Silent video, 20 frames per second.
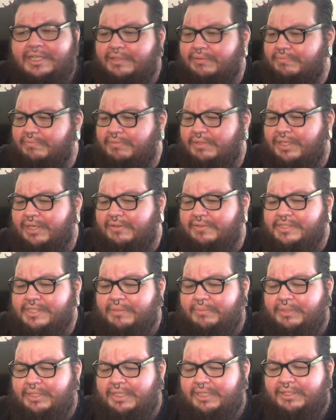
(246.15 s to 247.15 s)
and, you know,
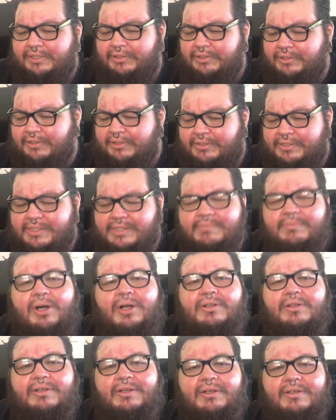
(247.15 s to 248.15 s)
some of the other
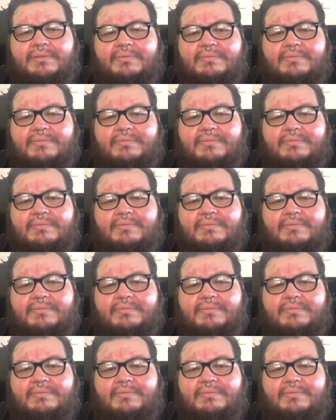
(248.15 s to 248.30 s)
smaller